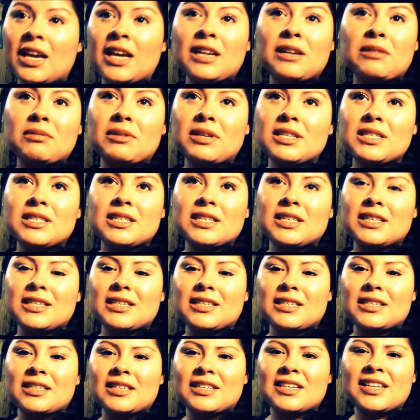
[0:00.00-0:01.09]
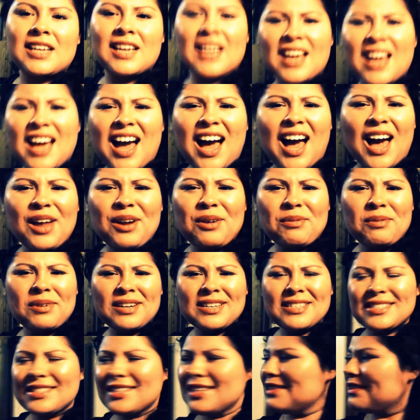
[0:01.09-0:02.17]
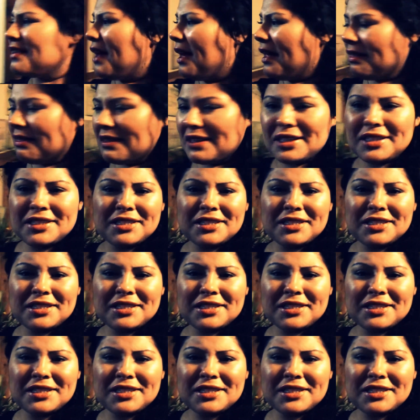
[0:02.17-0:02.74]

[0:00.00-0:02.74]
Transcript: don't want to see it. I don't want to see Lawless.